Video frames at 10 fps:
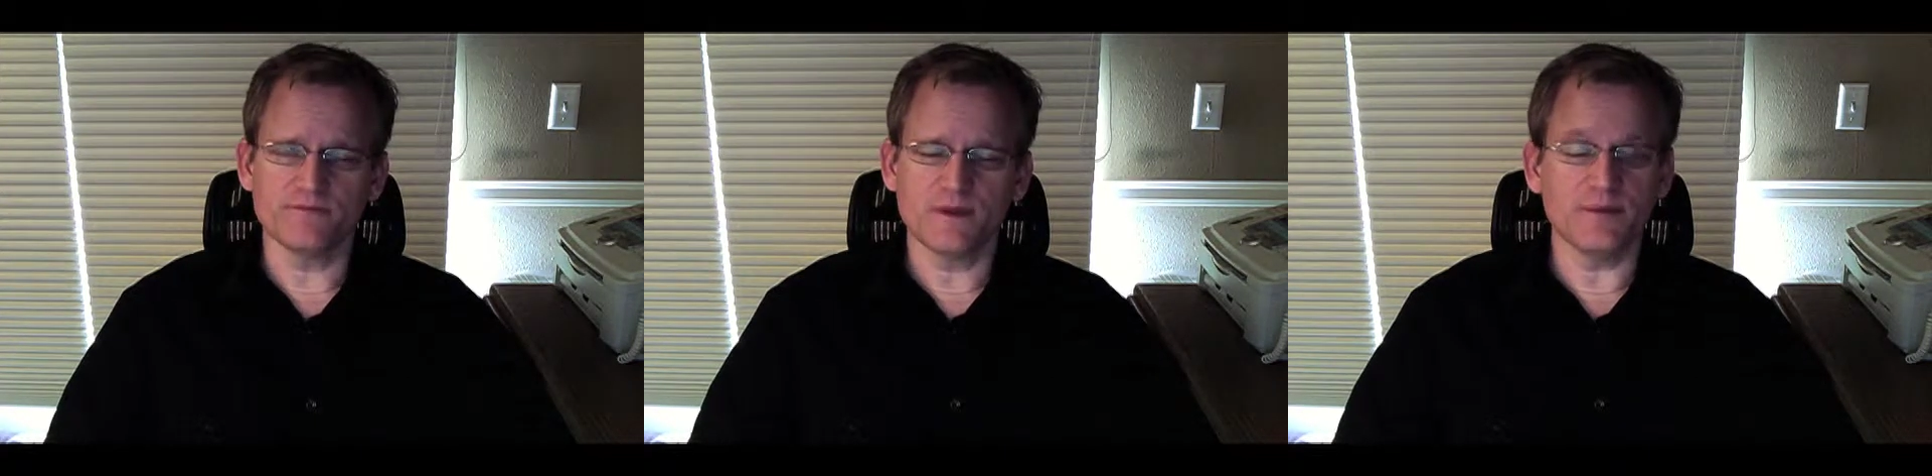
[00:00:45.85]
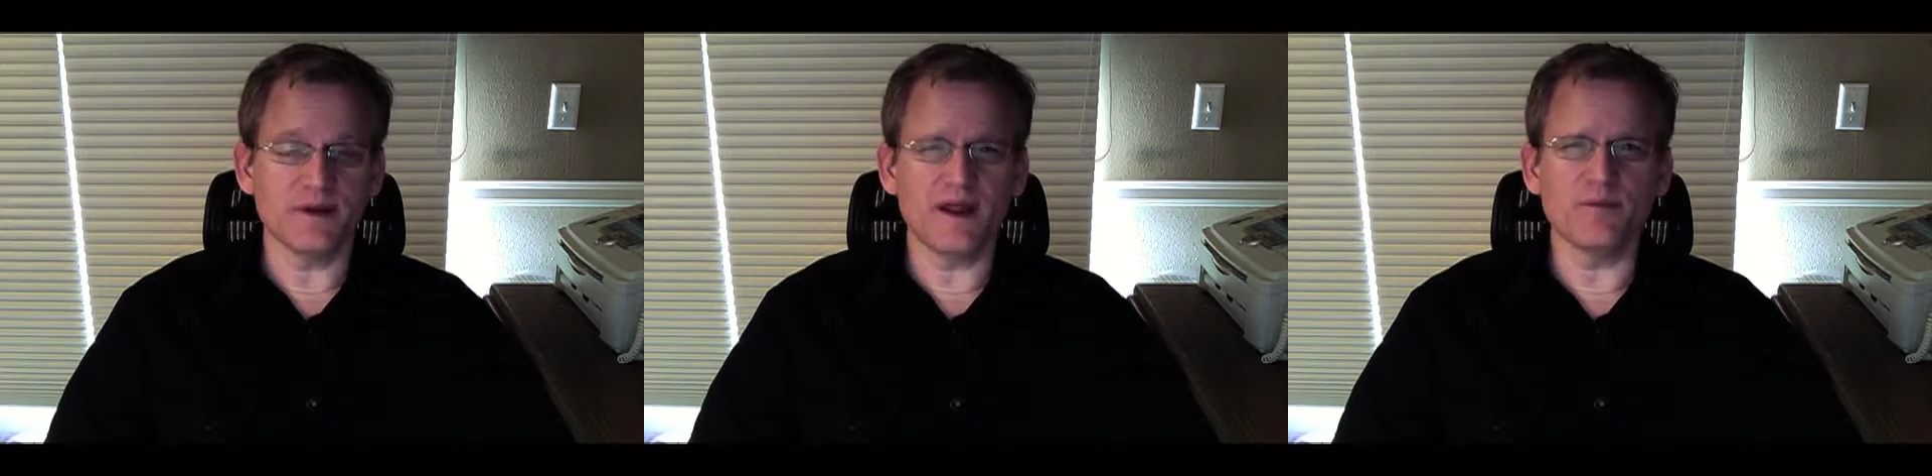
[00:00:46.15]

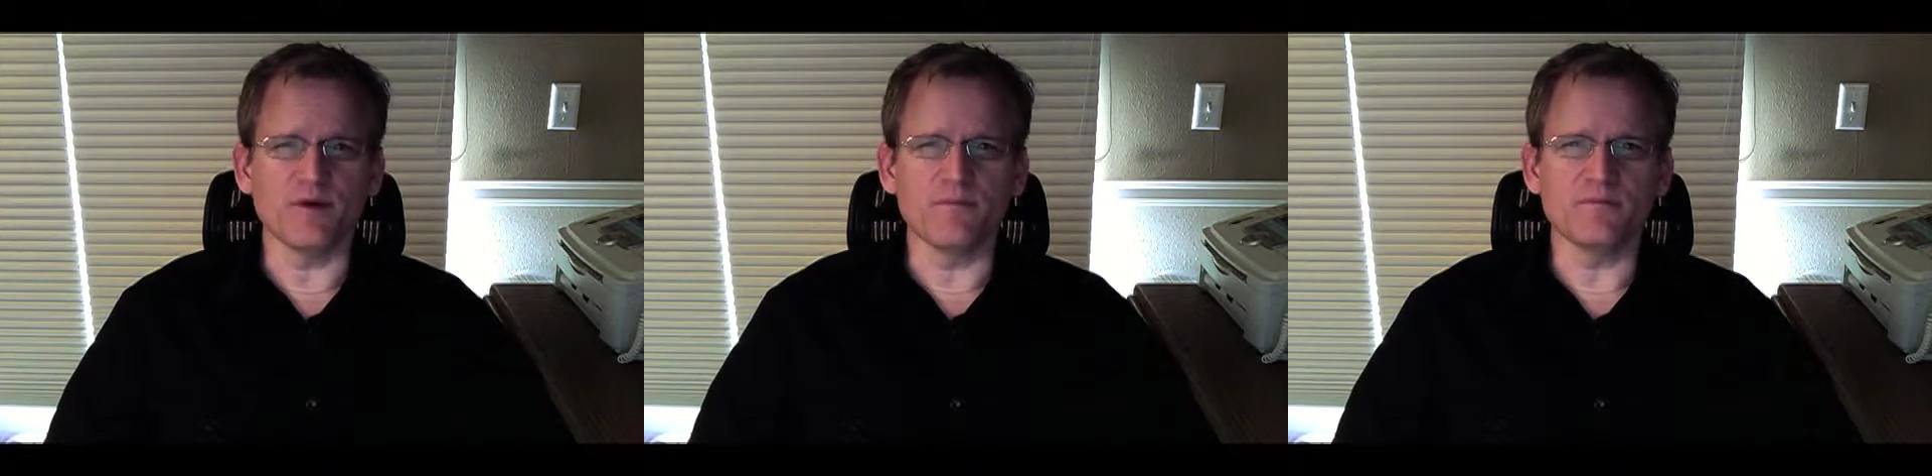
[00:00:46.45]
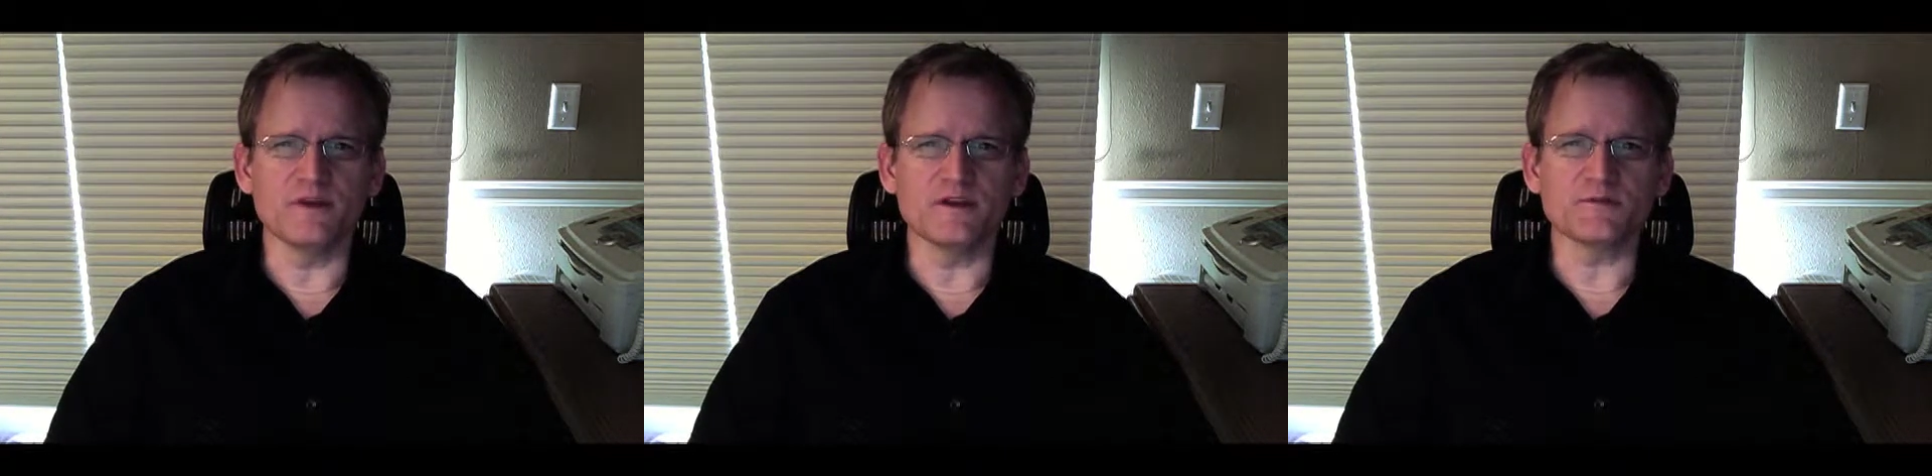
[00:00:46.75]
But Abram
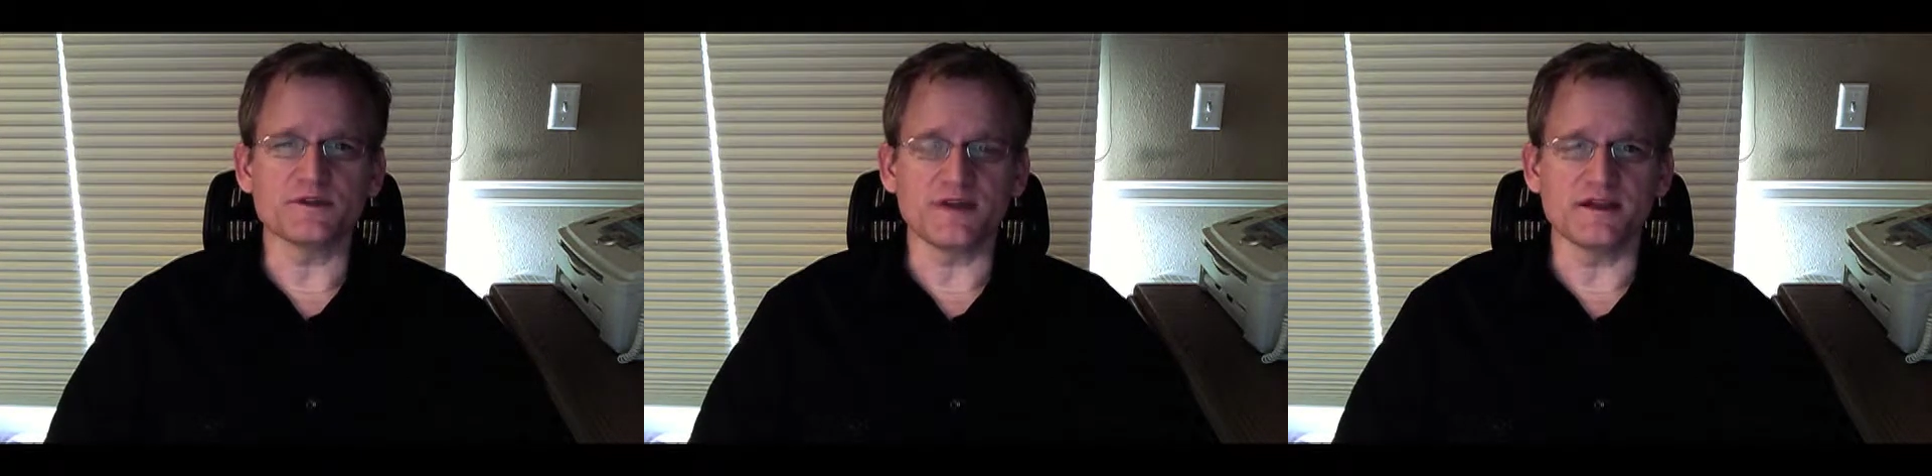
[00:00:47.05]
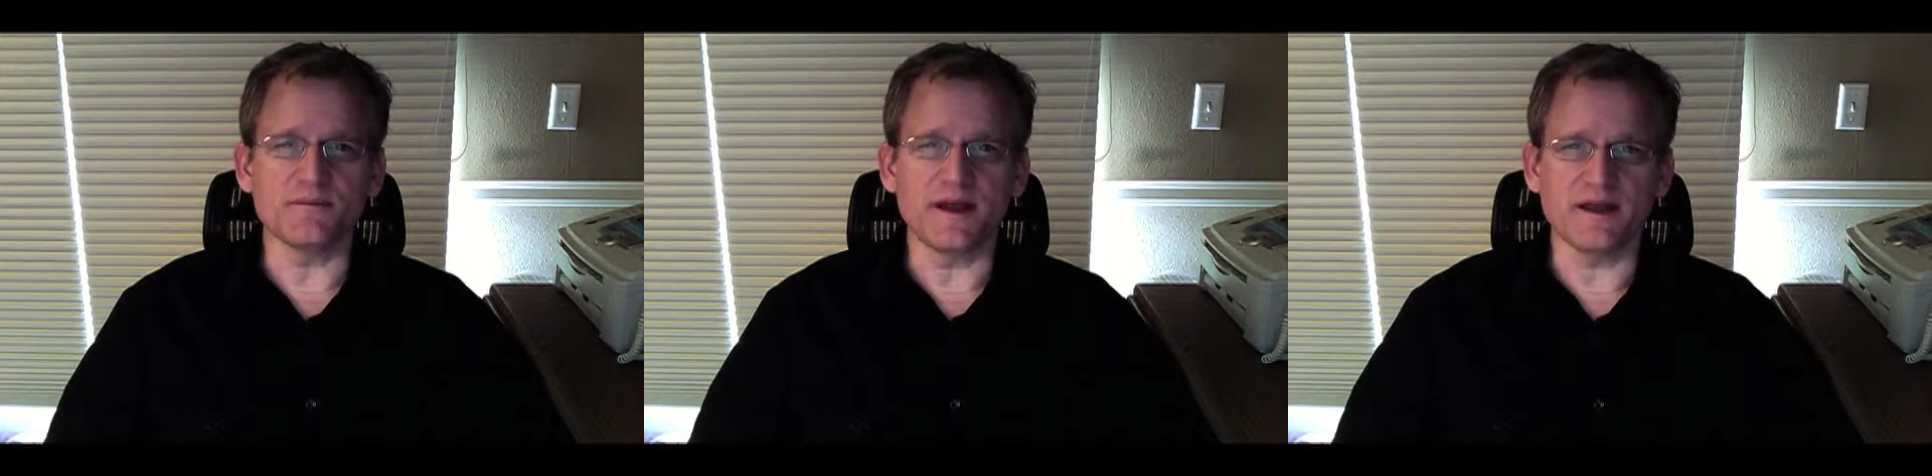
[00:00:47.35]
is
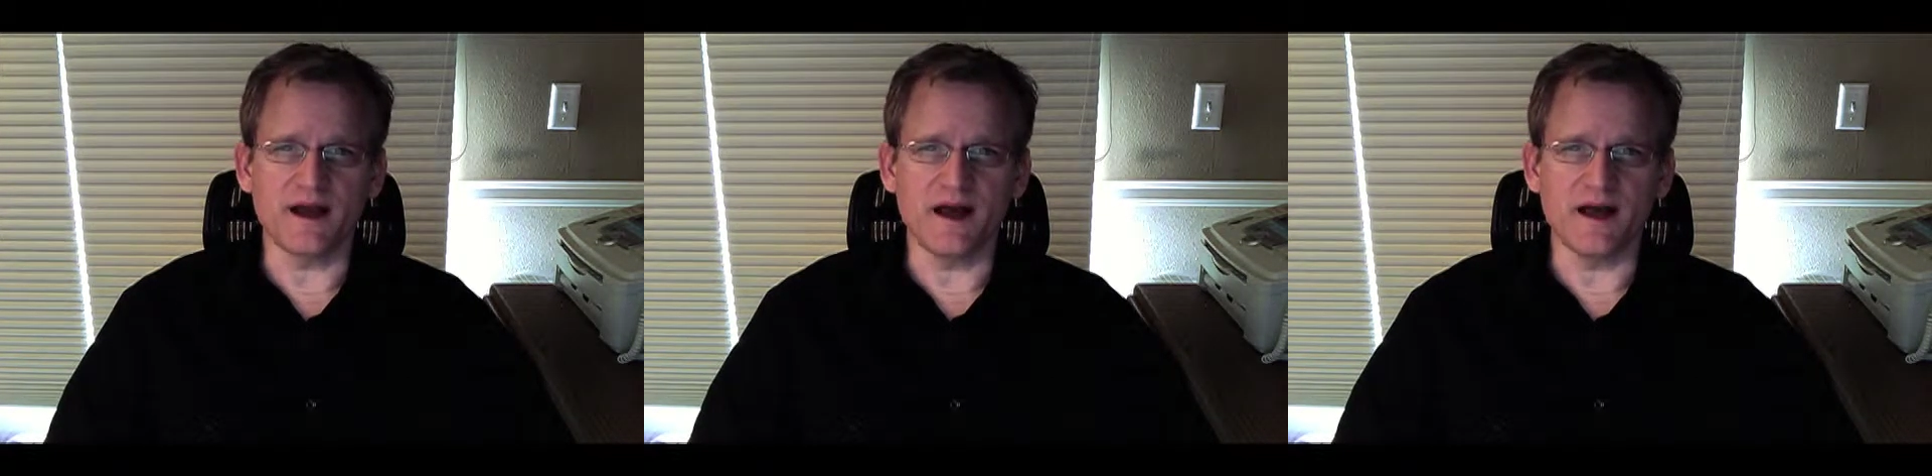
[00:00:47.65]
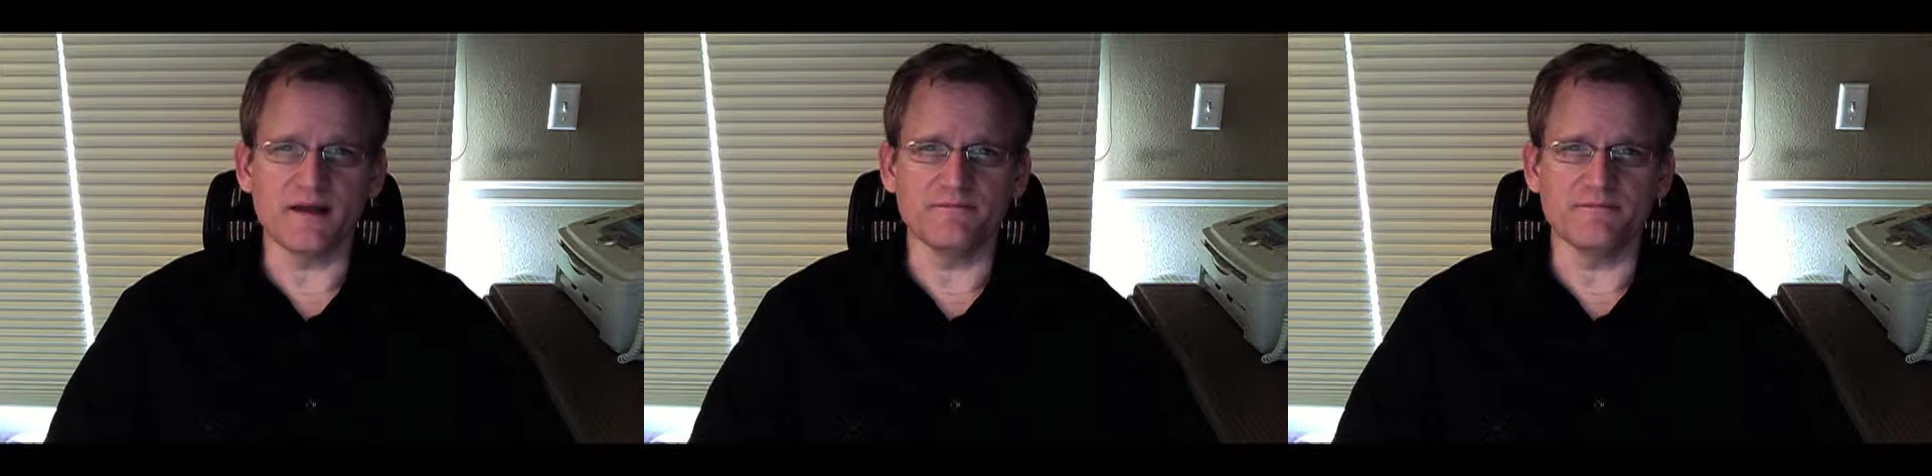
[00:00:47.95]
protected by God.